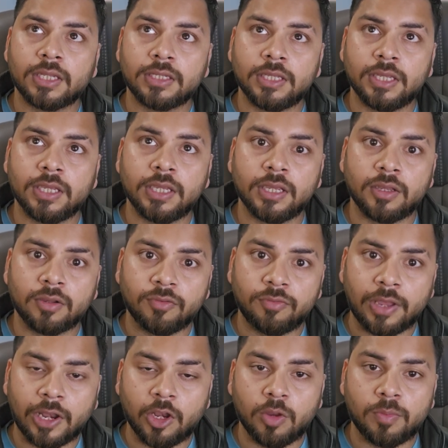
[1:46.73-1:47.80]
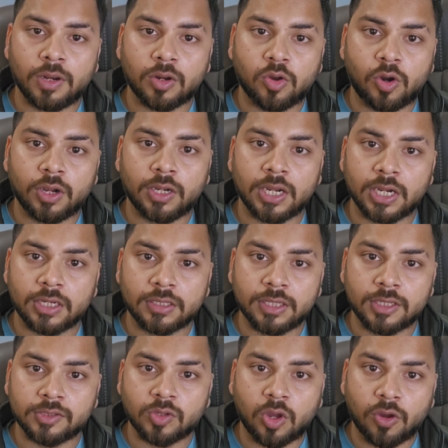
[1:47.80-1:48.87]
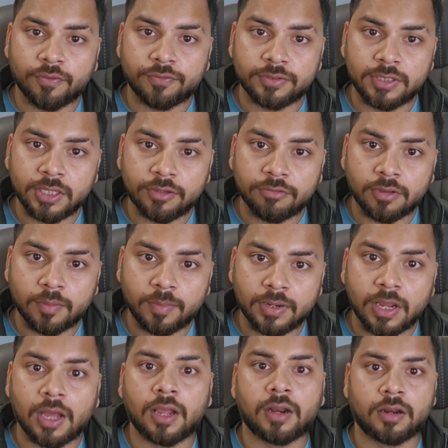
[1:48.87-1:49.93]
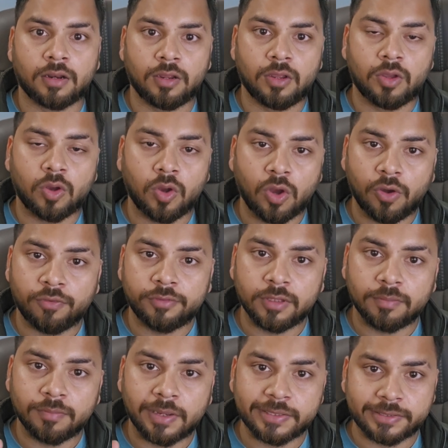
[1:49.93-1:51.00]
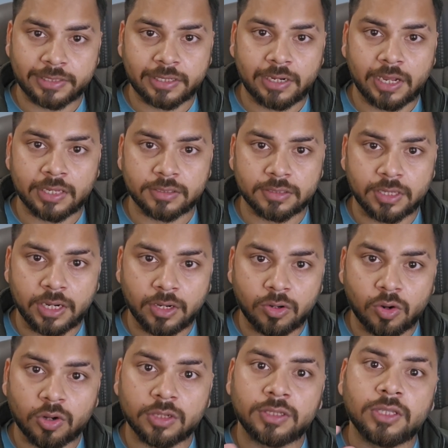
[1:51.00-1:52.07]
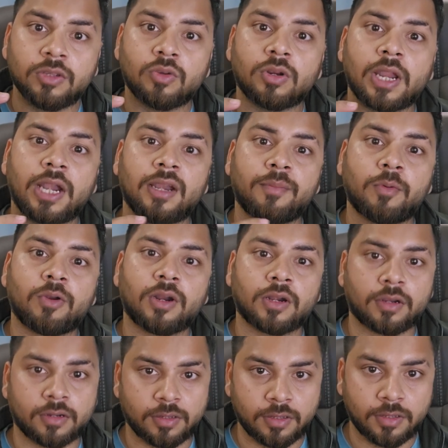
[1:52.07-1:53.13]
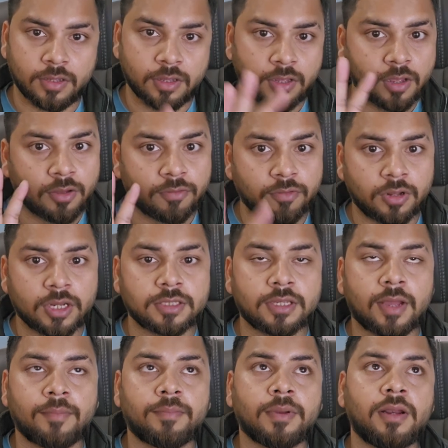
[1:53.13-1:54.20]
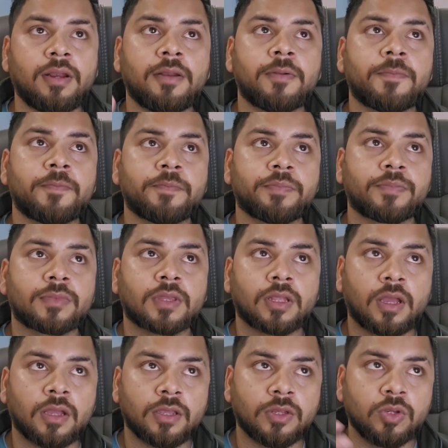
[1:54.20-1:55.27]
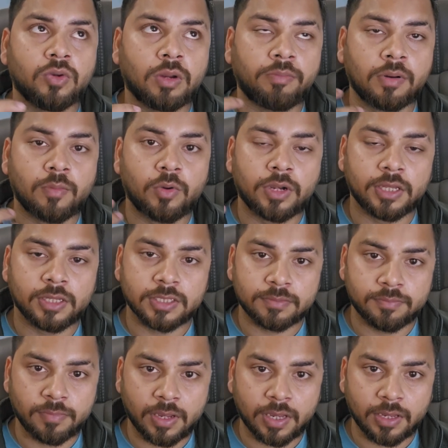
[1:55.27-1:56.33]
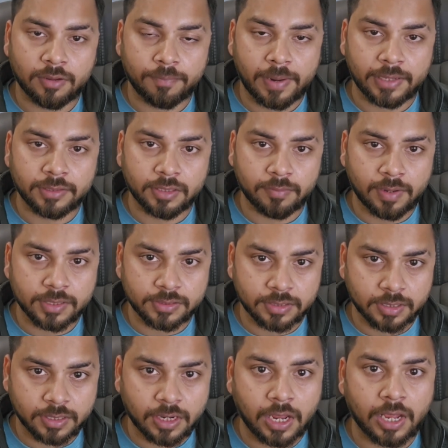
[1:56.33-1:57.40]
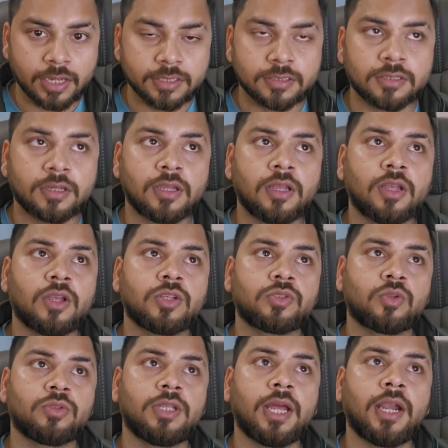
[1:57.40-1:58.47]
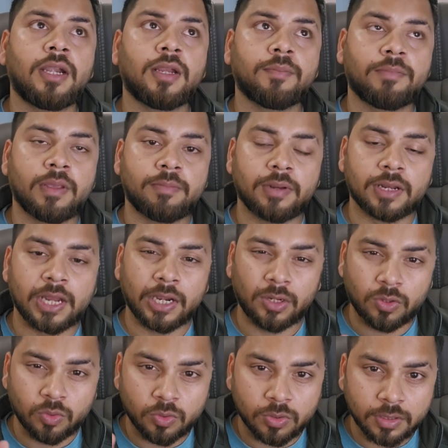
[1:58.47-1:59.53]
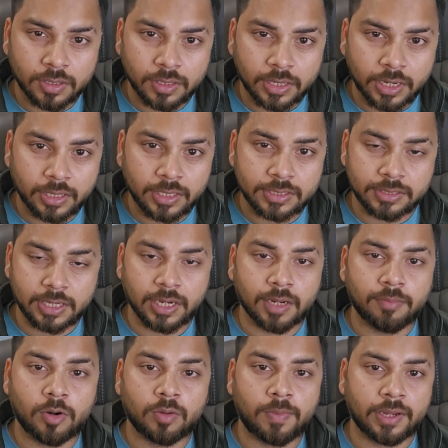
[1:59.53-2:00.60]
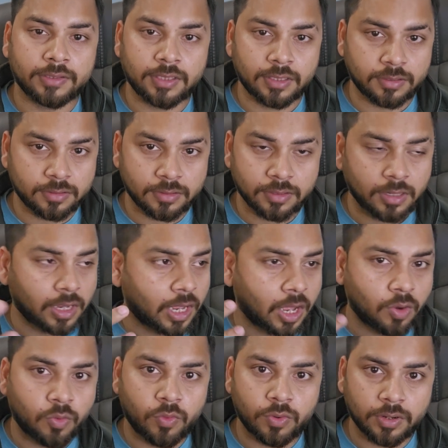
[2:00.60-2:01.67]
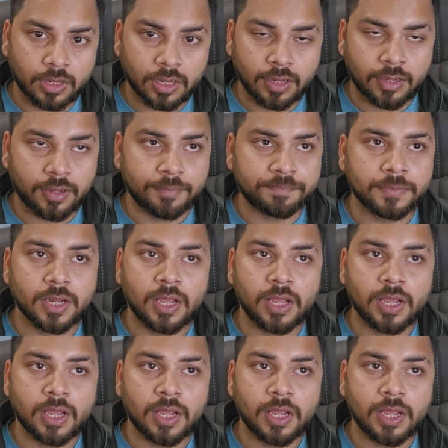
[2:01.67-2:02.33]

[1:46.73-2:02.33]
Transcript: the valuable content things of the webinar, of the masterclass, and not the your end product. For example, you are promoting this Python master class so that people get to understand about Python, how uh,